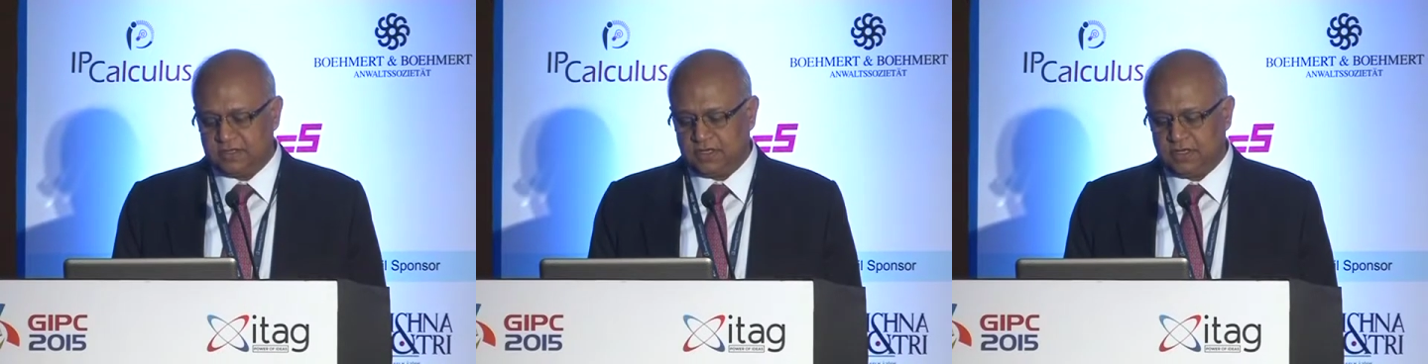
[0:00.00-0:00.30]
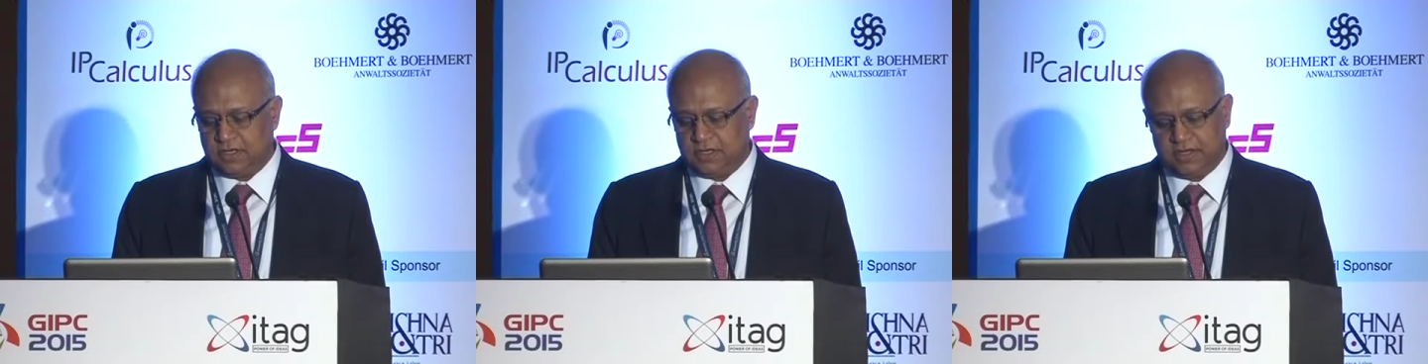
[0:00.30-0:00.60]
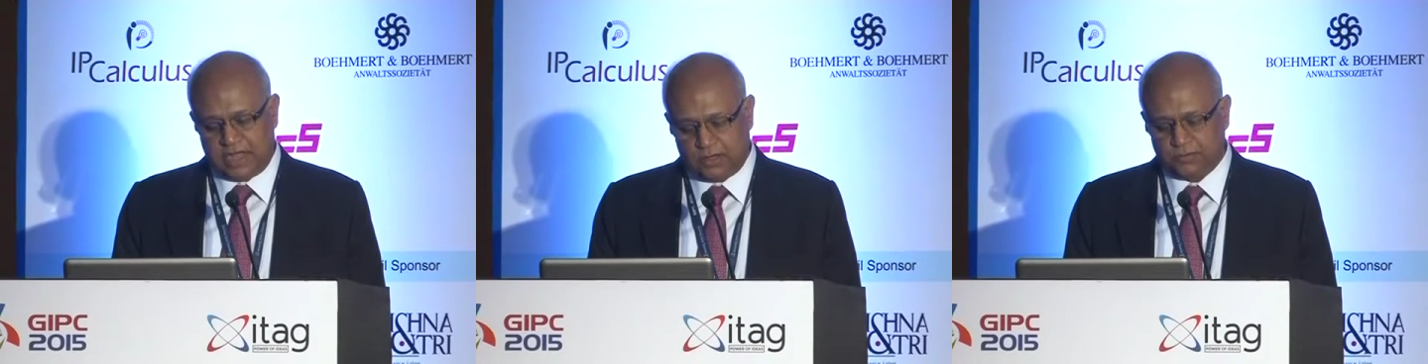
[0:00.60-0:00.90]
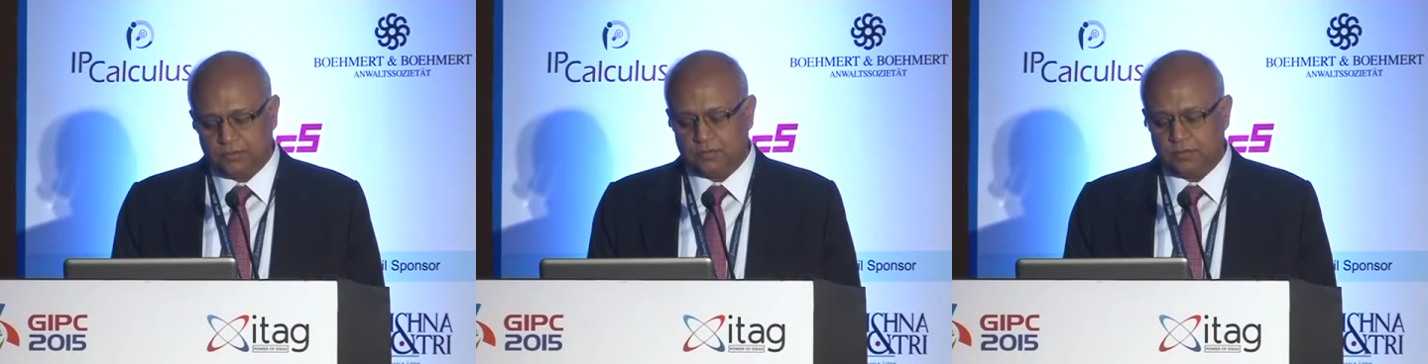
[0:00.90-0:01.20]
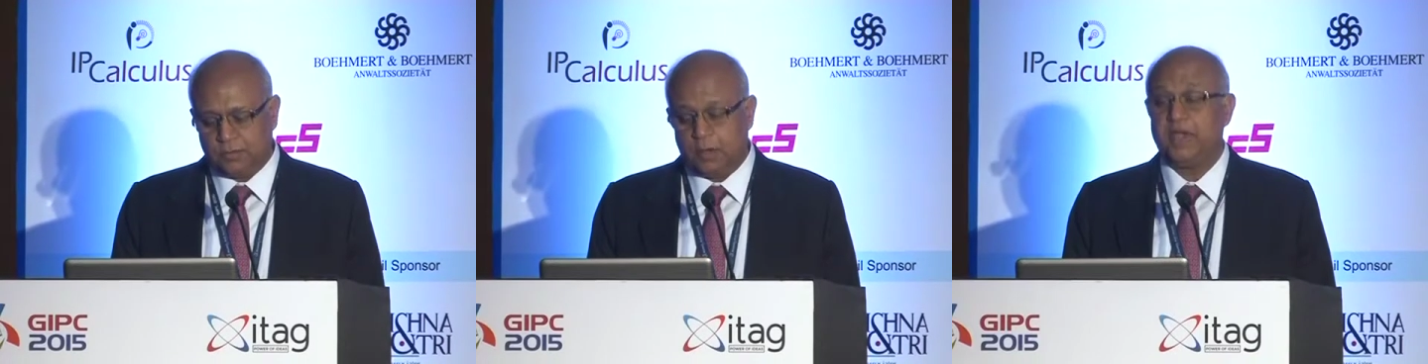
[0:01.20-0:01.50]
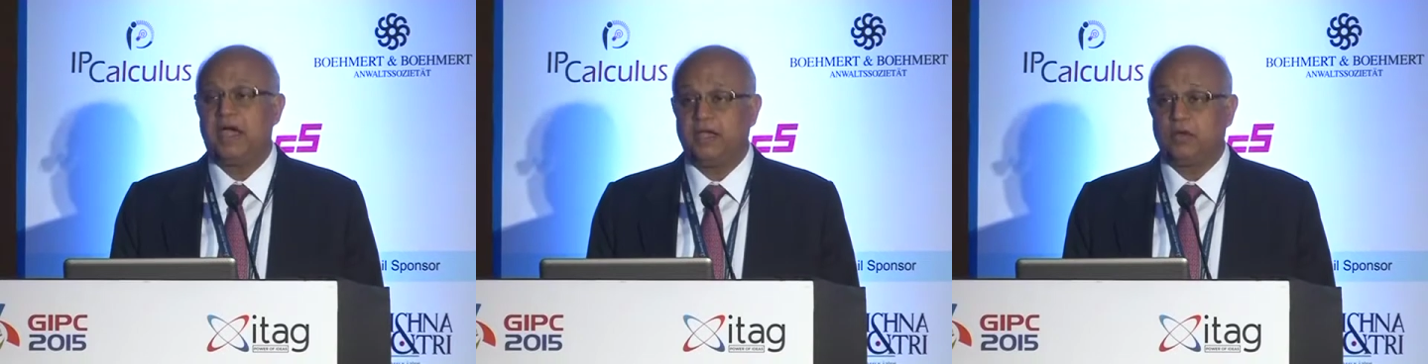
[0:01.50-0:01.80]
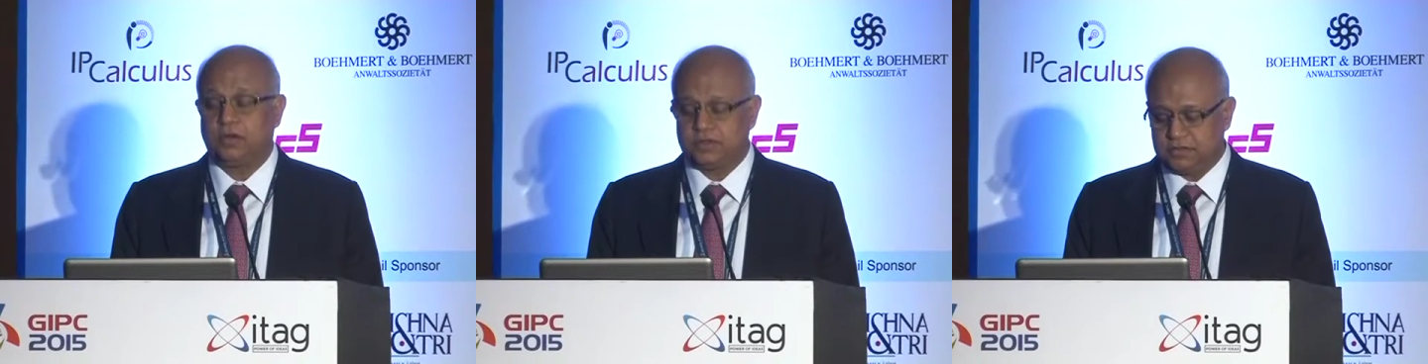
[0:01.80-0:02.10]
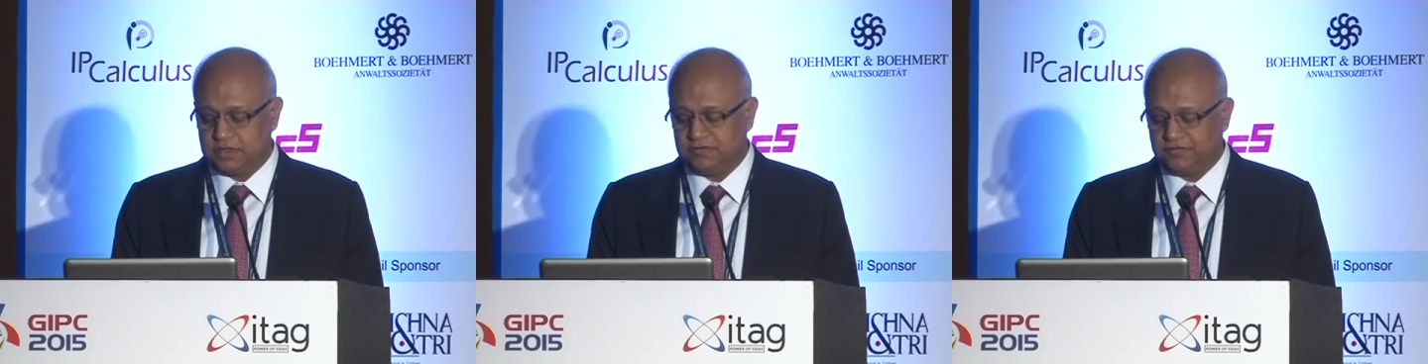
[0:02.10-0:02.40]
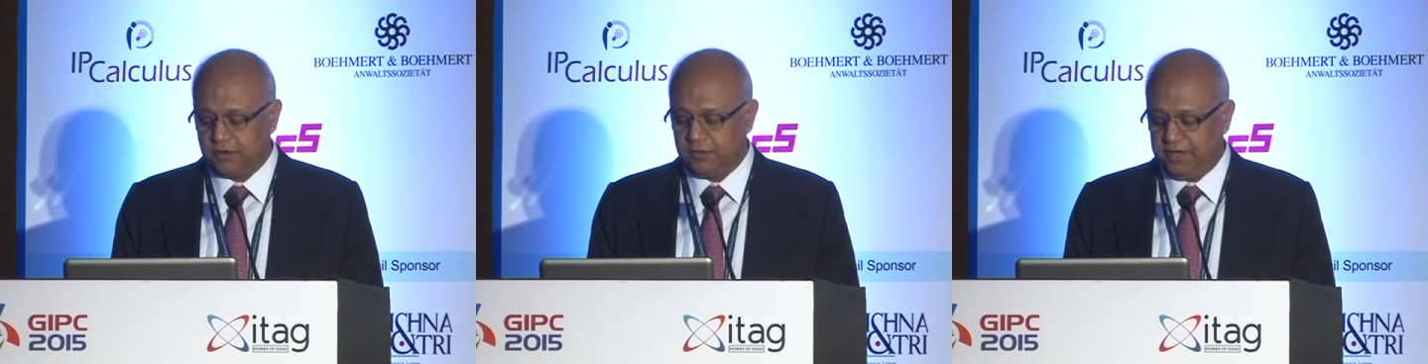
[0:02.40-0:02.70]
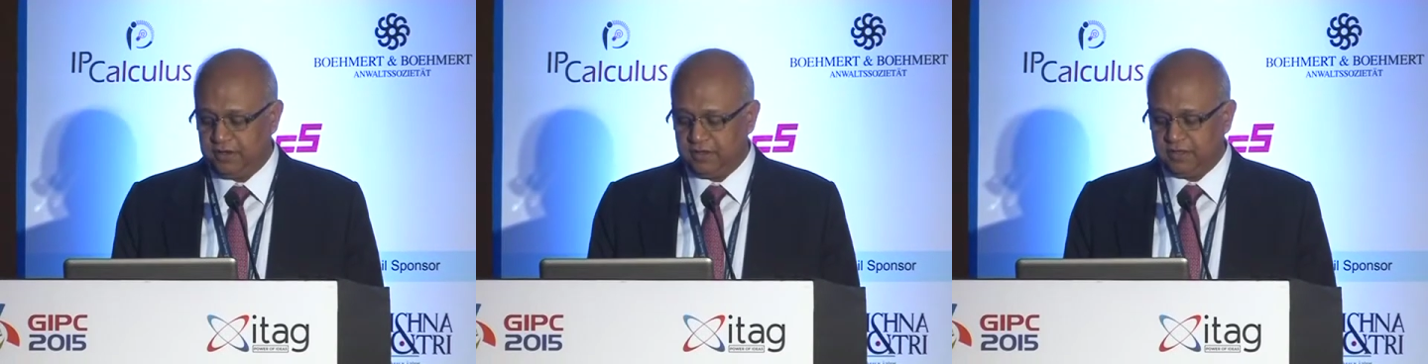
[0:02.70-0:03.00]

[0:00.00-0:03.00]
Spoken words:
now Bombay High Court affirming